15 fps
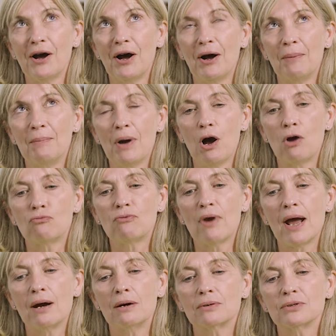um,
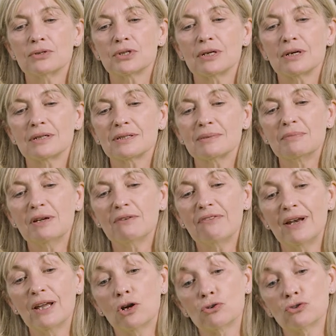around something
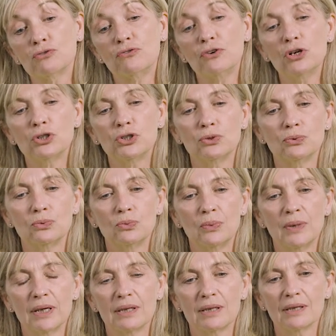fairly controversial
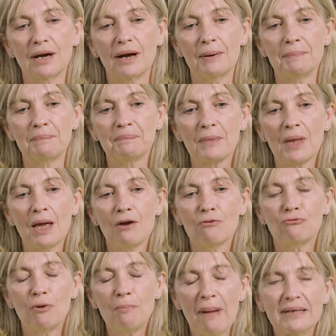with um,
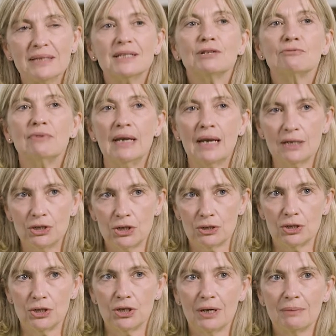romantic
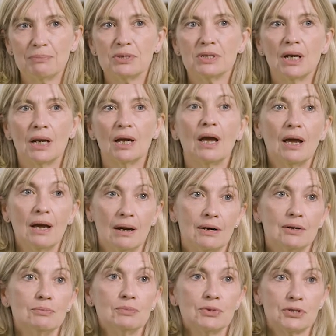relationships in care
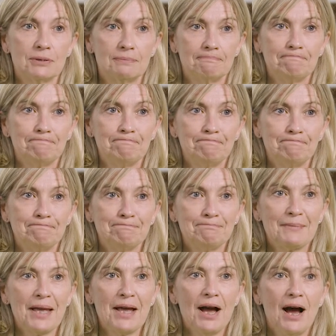homes.
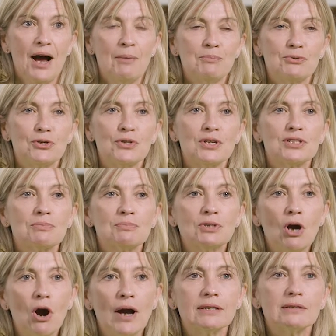Um, so there's some
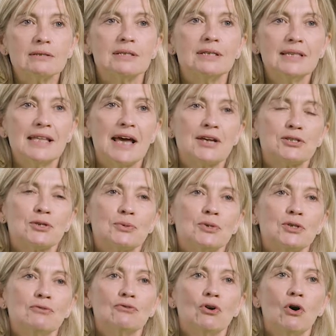guidance in that. So
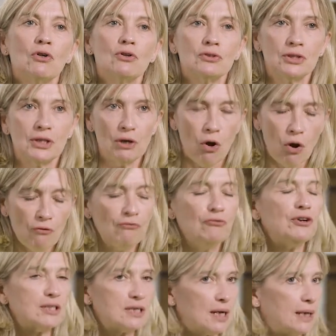you've got the
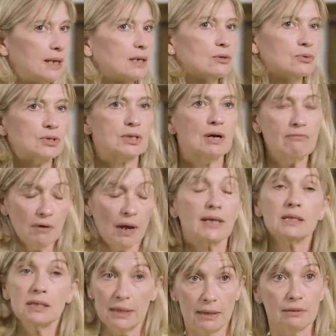obvious clinical stuff
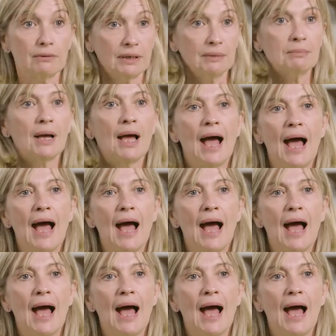like delirium,